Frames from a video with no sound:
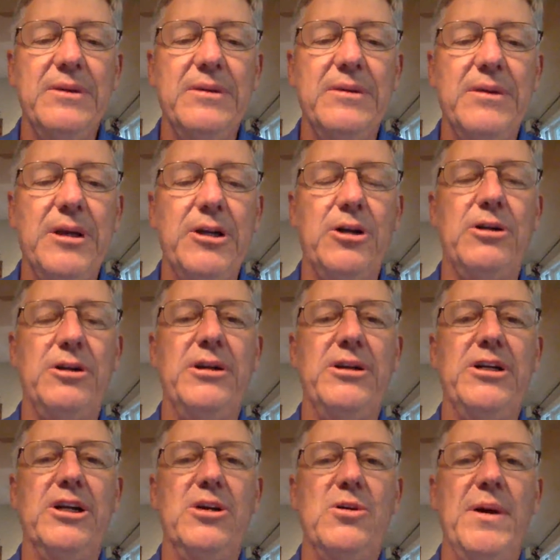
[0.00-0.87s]
an
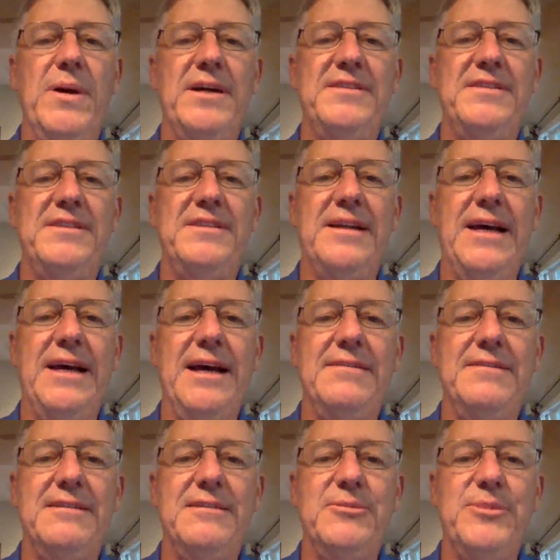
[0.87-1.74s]
earlier question
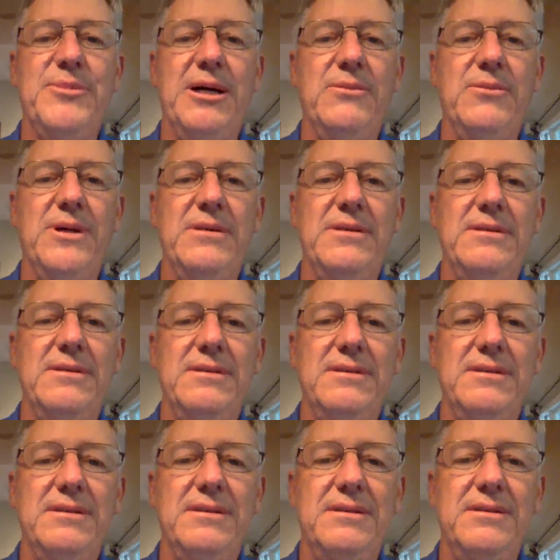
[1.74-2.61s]
asked about what
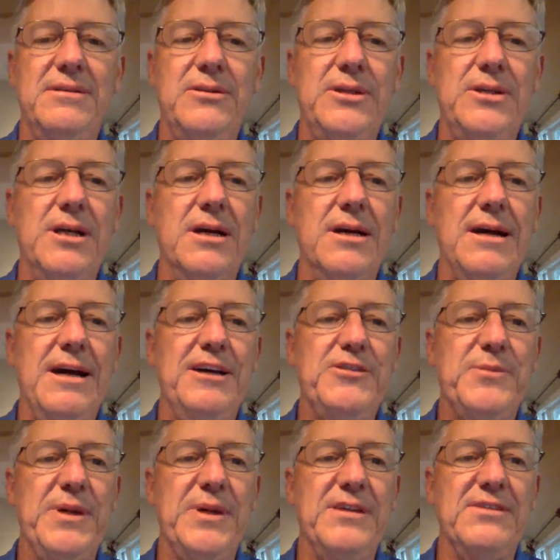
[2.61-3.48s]
do young
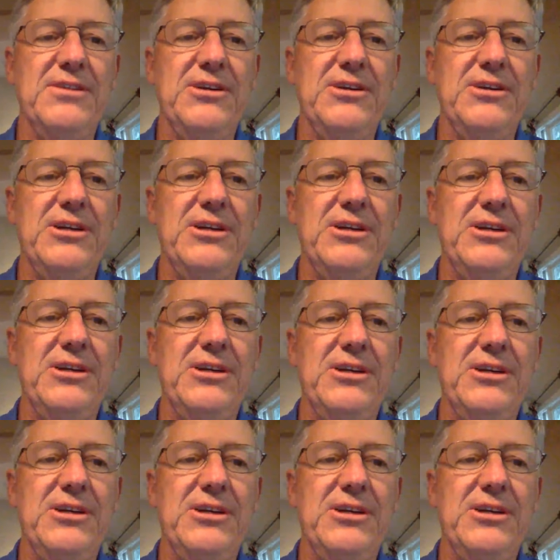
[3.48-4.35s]
ospreys learn,
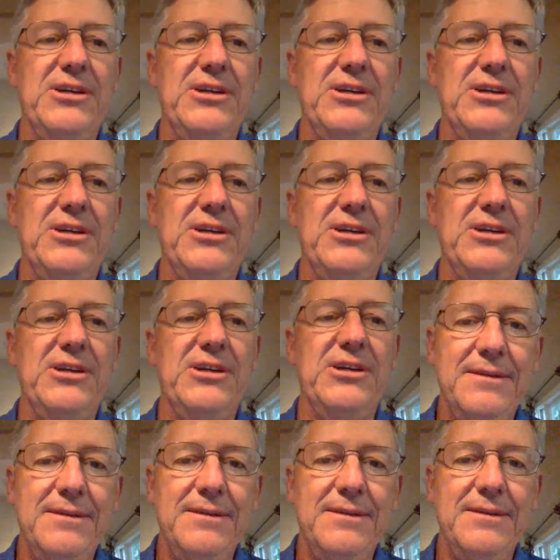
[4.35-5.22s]
and
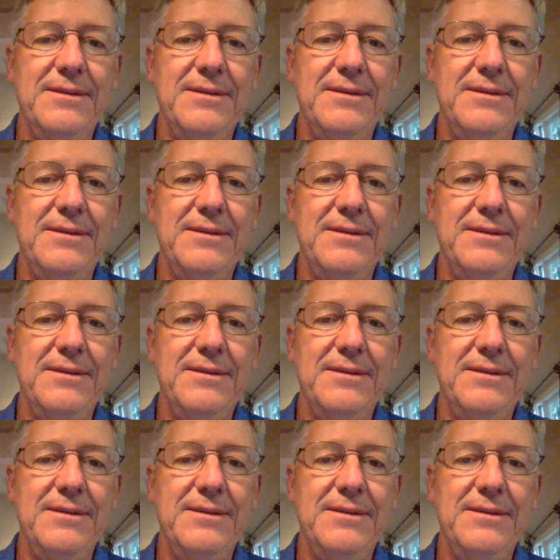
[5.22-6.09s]
there's a
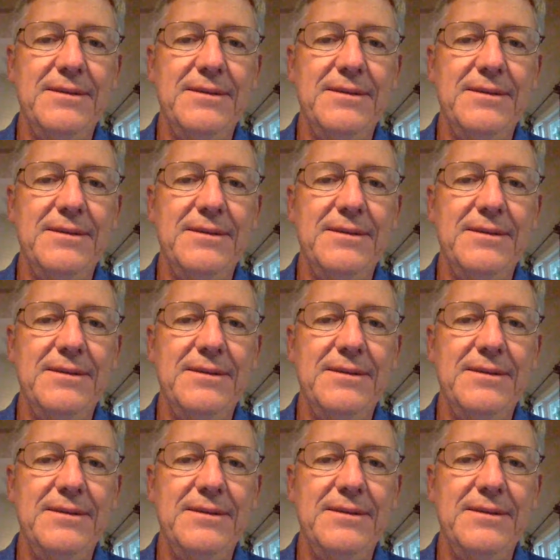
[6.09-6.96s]
suggestion that
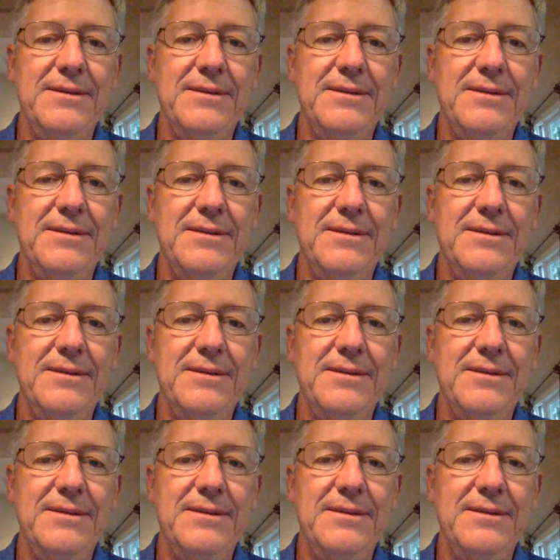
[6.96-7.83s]
young birds of
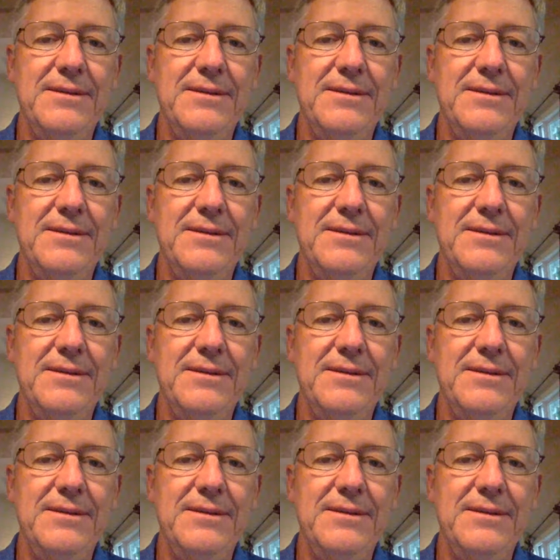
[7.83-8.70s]
prey
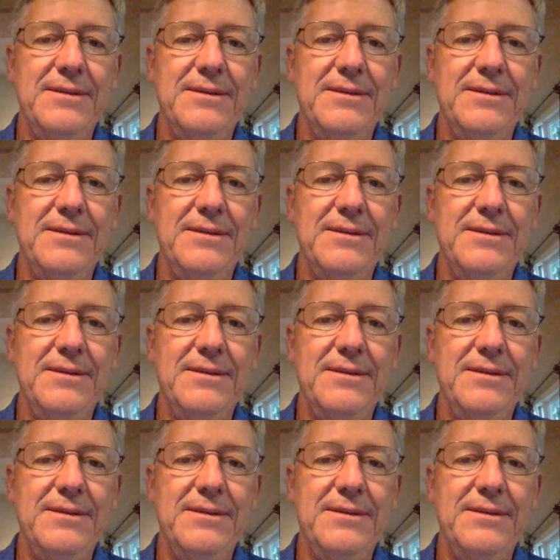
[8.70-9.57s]

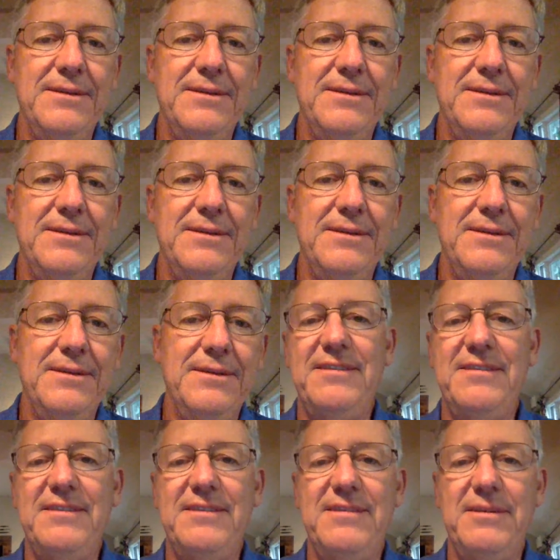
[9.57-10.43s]
learn about their
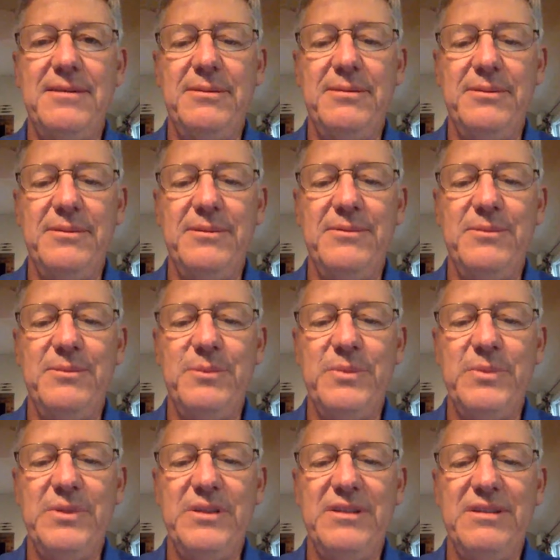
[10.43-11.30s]
nest
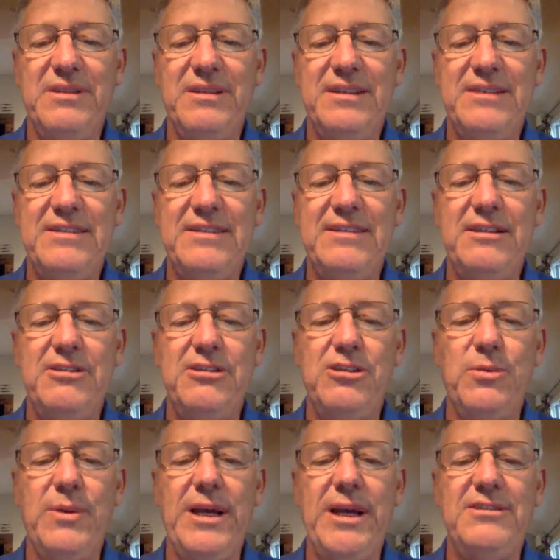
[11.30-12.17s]

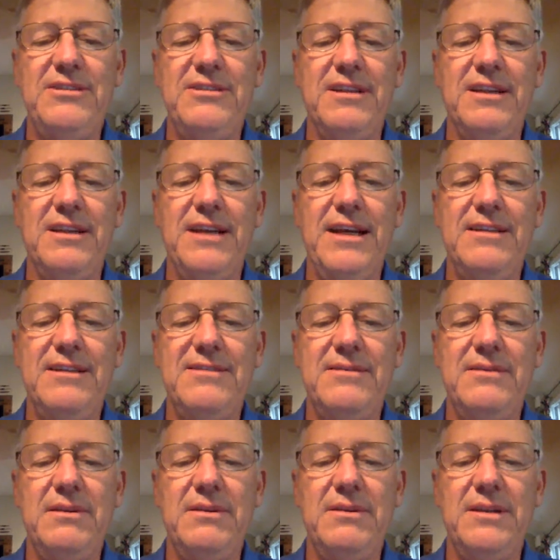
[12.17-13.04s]
situation,
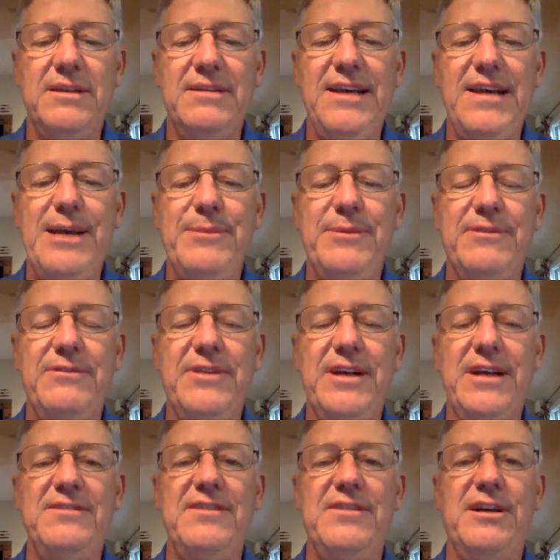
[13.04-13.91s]
the type of
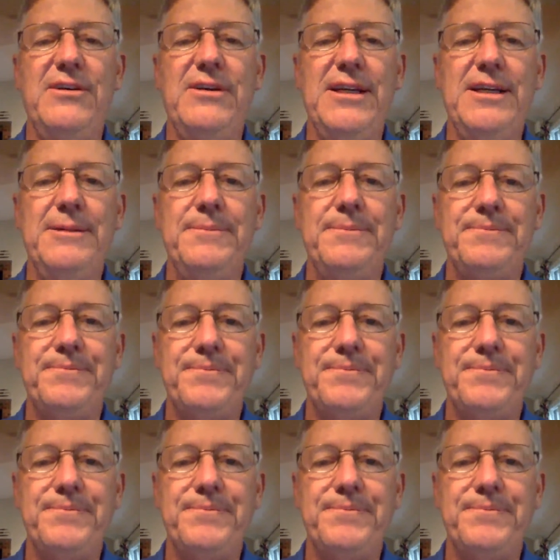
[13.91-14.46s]
nest they're in.